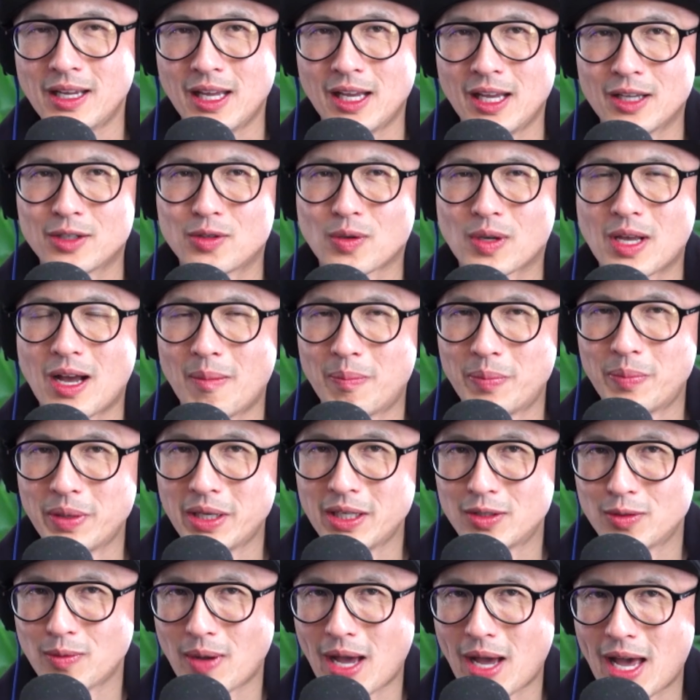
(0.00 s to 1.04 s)
So
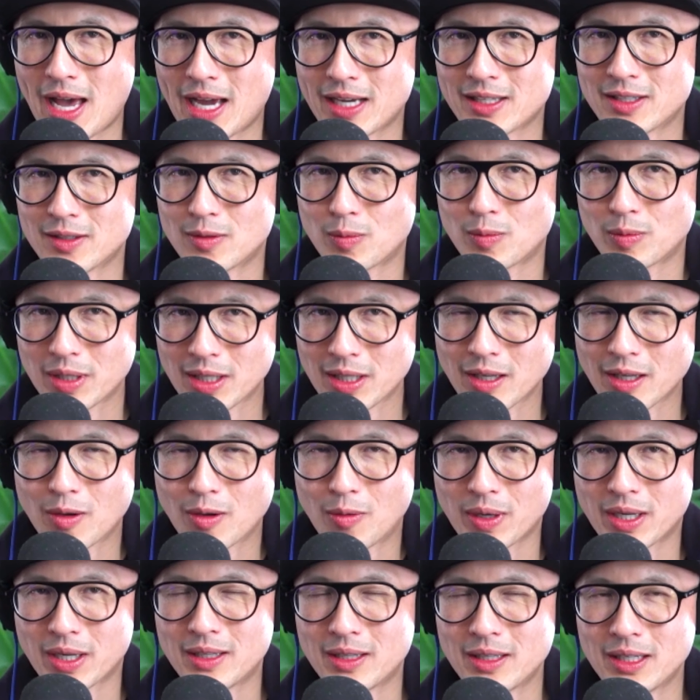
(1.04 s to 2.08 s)
companies who acted really
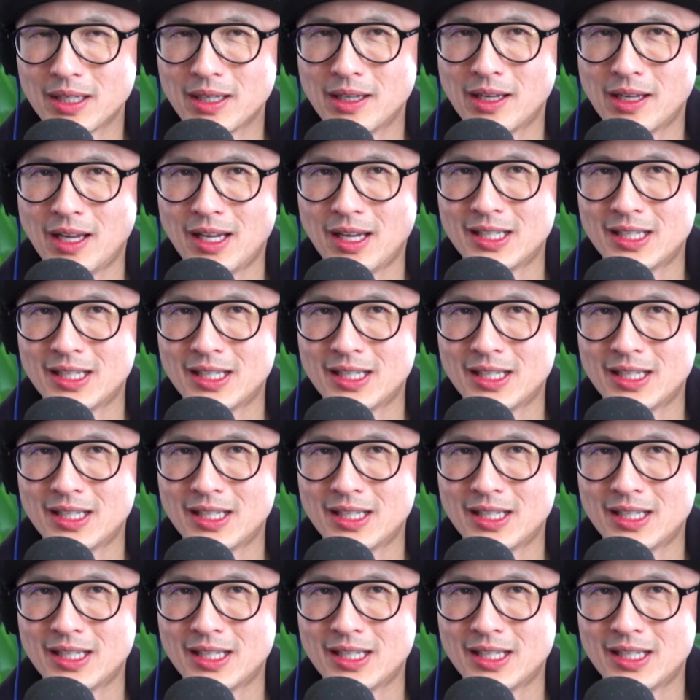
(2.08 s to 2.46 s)
quickly